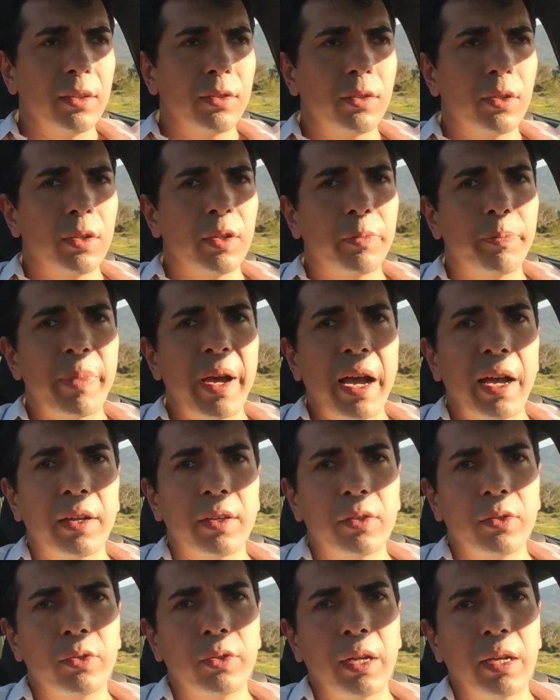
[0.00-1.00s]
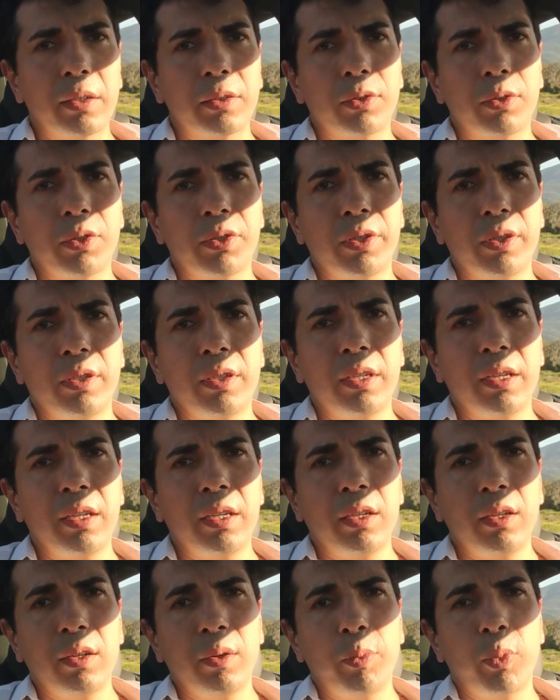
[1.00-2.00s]
turn it back into
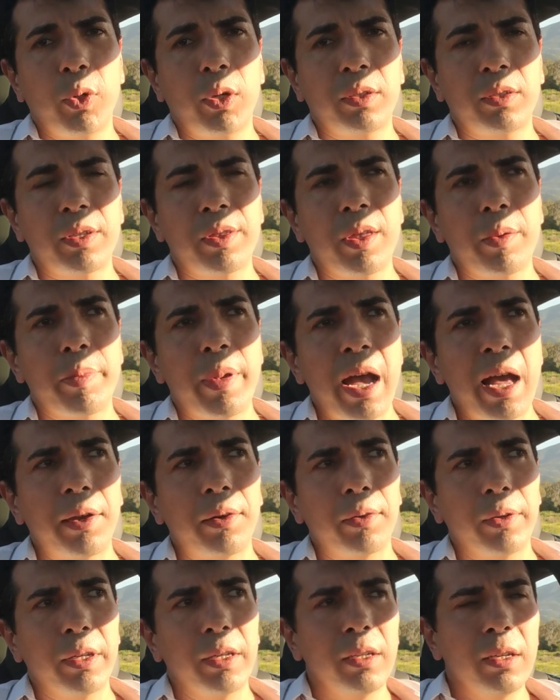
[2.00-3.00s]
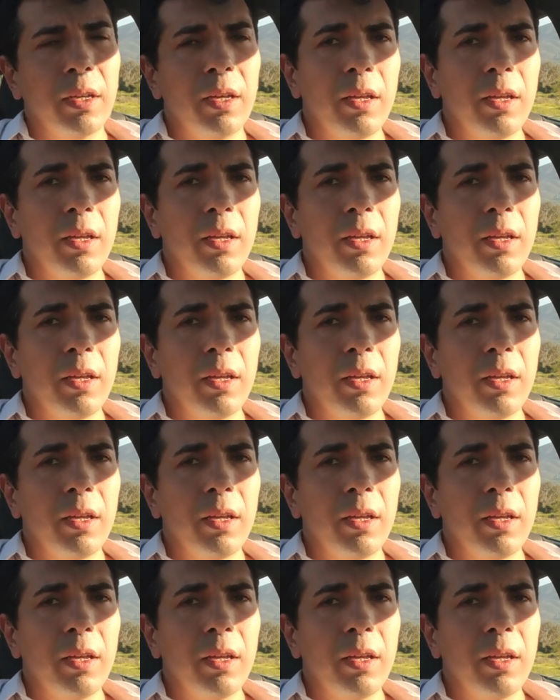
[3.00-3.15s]
electricity, put it in the battery.